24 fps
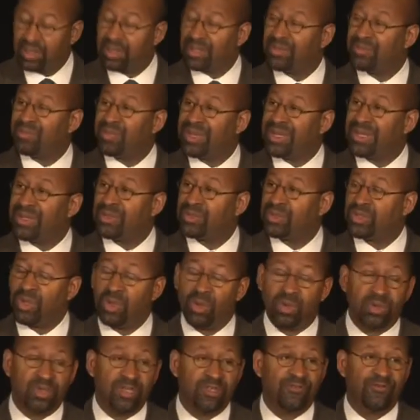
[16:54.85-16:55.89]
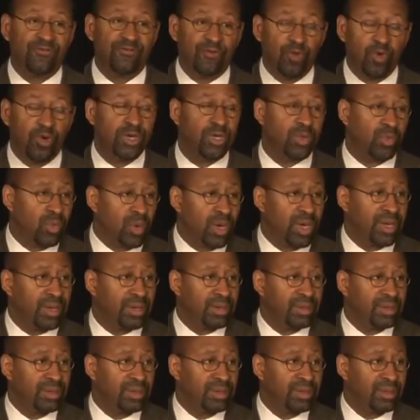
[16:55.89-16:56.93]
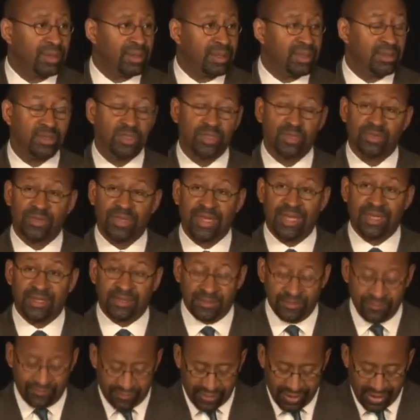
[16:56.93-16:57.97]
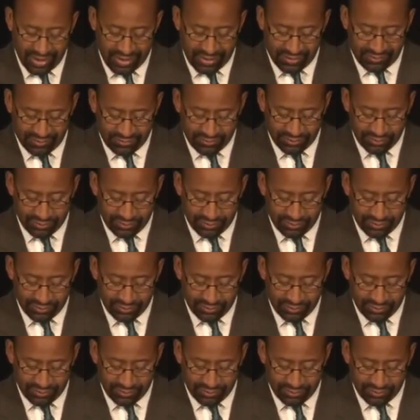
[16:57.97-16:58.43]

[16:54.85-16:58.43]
compared to only 41 in 2005.